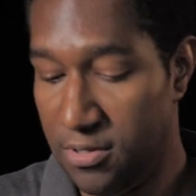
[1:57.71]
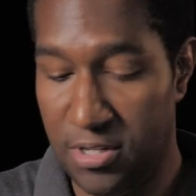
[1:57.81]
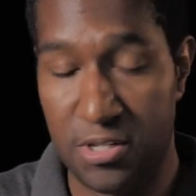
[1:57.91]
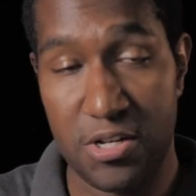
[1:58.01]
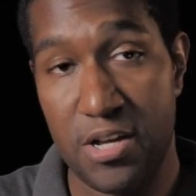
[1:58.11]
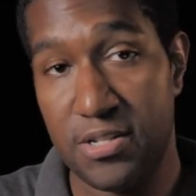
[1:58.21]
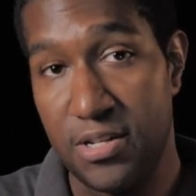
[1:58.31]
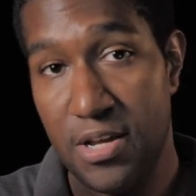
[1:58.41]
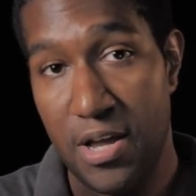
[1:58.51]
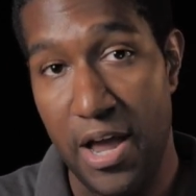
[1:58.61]
such
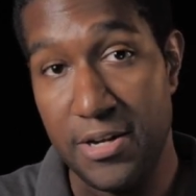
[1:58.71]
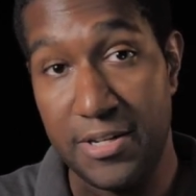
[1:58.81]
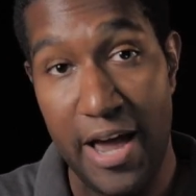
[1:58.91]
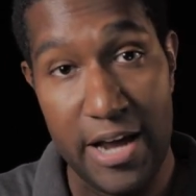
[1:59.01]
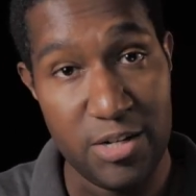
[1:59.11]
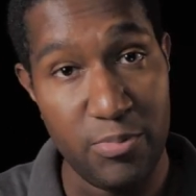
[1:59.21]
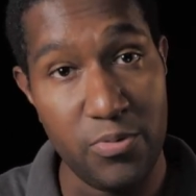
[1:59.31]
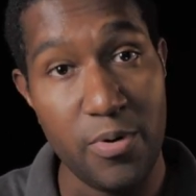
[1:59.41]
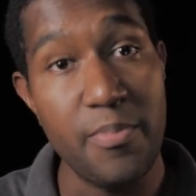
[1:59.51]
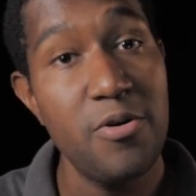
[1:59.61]
as a
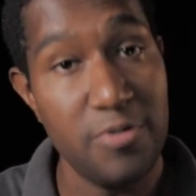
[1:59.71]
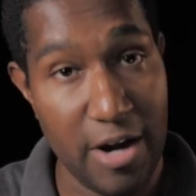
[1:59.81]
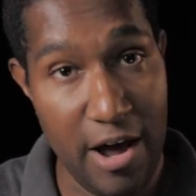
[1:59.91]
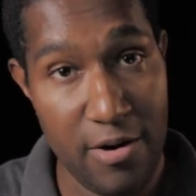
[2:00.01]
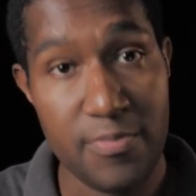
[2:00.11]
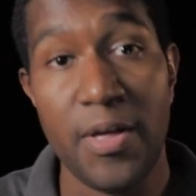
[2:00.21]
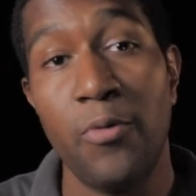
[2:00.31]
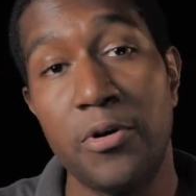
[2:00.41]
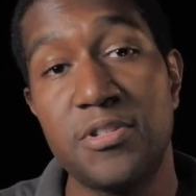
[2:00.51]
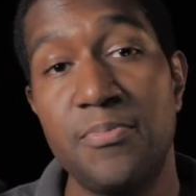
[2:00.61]
detachable remote now that
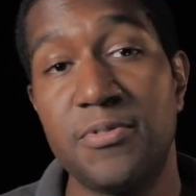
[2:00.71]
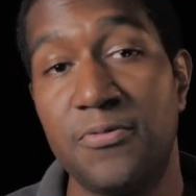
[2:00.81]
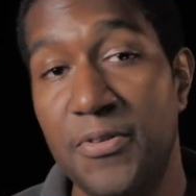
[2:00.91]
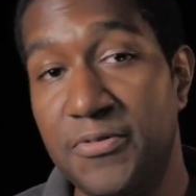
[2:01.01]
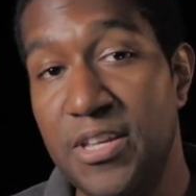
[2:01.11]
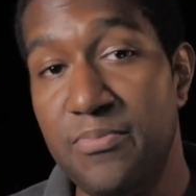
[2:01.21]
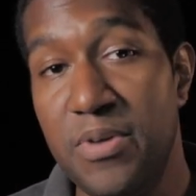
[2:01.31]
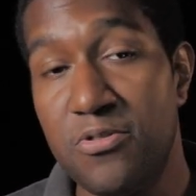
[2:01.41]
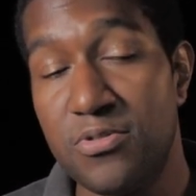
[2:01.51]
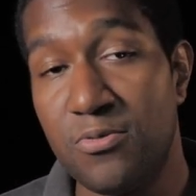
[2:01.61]
works up to 15
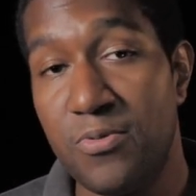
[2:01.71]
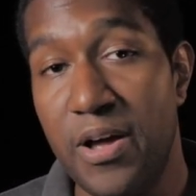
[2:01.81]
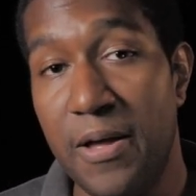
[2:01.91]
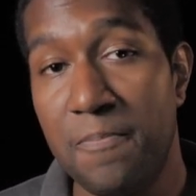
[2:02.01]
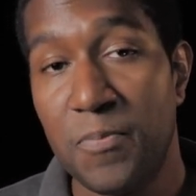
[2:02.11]
meters away.